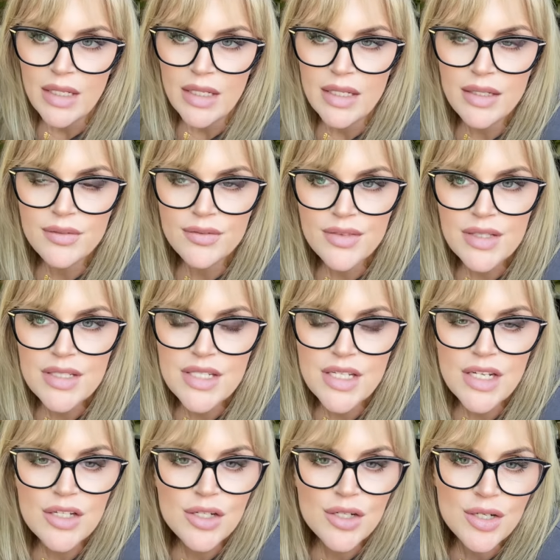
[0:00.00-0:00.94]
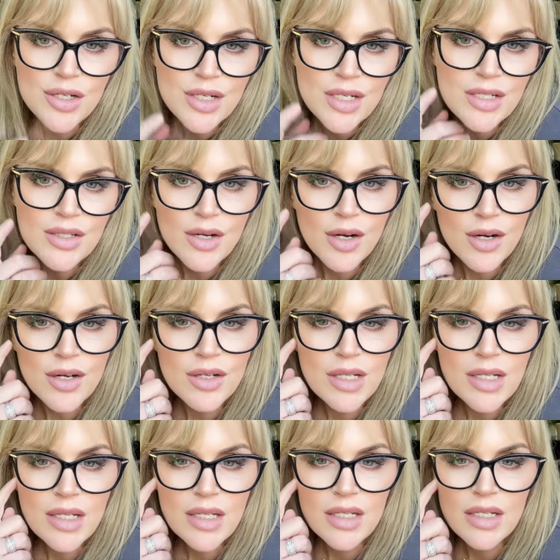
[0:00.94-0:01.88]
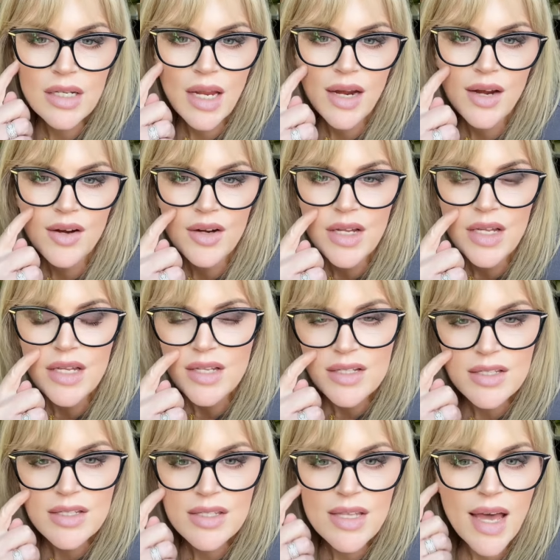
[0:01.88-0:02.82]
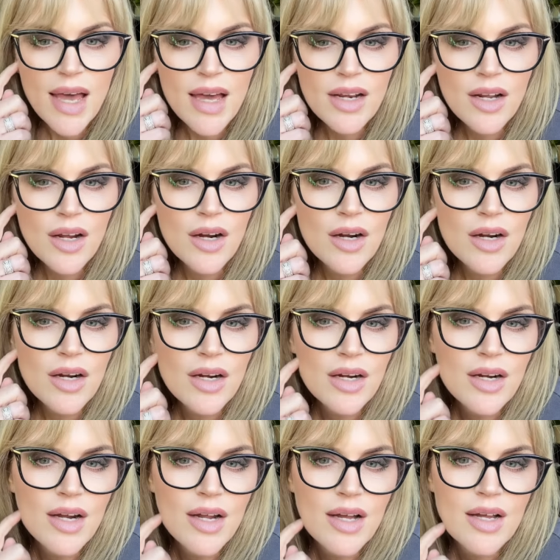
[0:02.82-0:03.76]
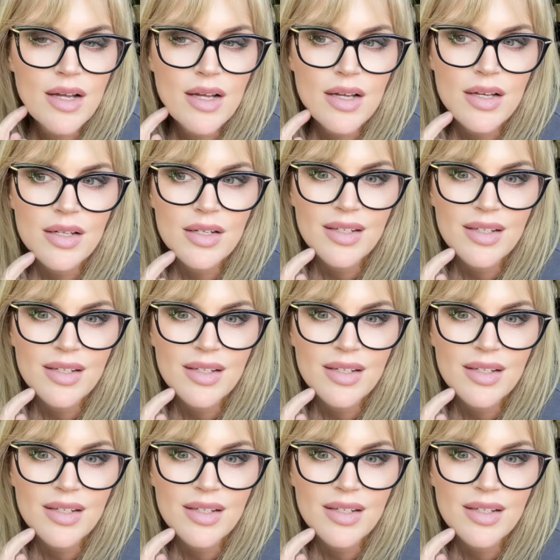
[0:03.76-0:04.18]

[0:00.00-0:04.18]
if the denture is hurting in areas that are uh,